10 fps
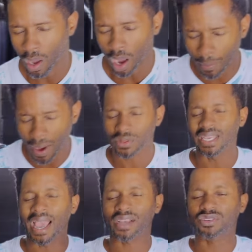about
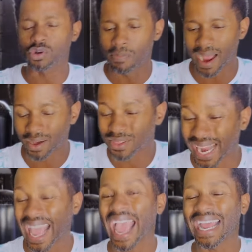the extra mile that
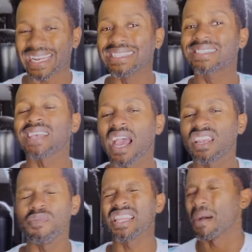I had inside
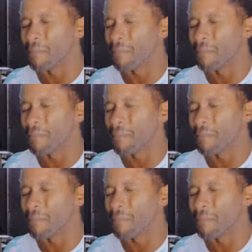of me that